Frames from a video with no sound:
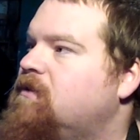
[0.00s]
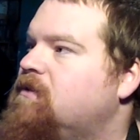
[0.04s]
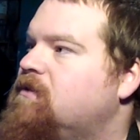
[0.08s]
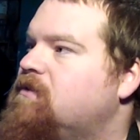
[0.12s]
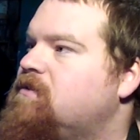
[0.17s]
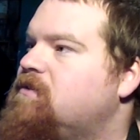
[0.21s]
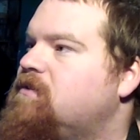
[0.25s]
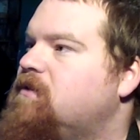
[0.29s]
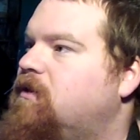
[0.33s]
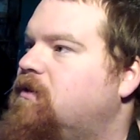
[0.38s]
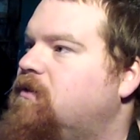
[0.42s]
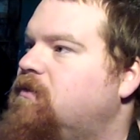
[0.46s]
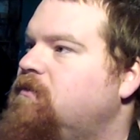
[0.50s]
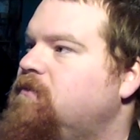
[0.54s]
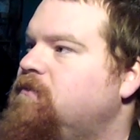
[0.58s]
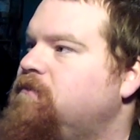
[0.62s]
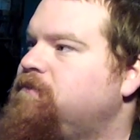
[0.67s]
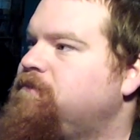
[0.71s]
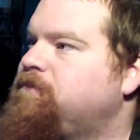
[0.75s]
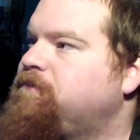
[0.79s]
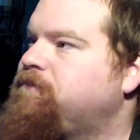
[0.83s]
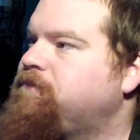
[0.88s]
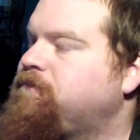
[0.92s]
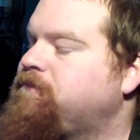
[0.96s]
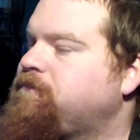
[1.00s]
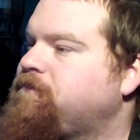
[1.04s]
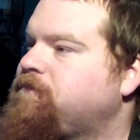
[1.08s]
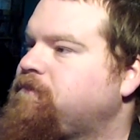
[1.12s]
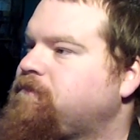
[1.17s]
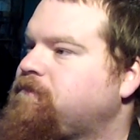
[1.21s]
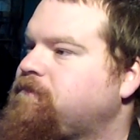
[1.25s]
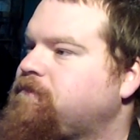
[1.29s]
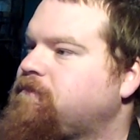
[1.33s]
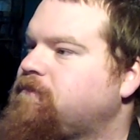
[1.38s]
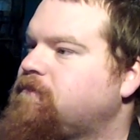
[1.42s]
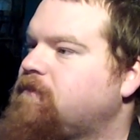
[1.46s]
So
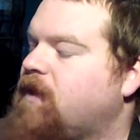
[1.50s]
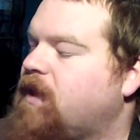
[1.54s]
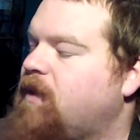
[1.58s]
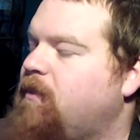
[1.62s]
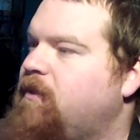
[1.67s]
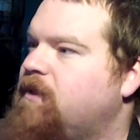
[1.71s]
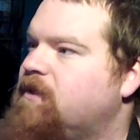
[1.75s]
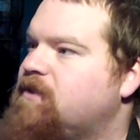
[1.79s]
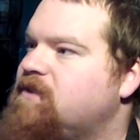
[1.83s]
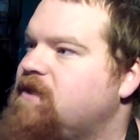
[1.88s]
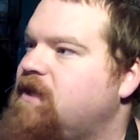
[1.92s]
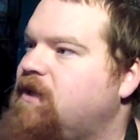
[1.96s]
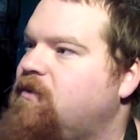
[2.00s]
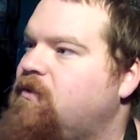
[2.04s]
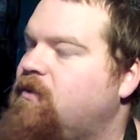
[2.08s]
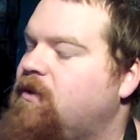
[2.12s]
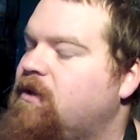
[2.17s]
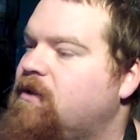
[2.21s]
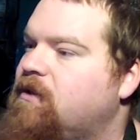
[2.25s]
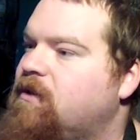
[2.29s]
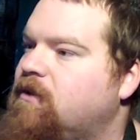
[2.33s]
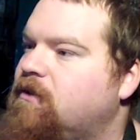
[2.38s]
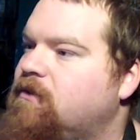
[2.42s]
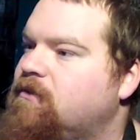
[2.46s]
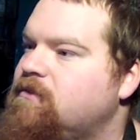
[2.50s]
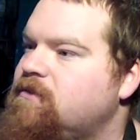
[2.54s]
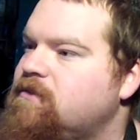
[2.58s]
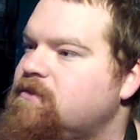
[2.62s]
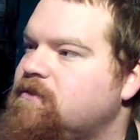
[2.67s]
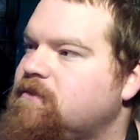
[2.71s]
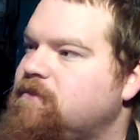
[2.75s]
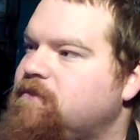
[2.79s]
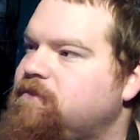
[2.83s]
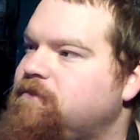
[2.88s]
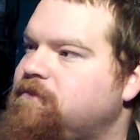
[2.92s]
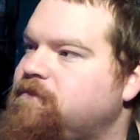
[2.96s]
I'm going to take one of those.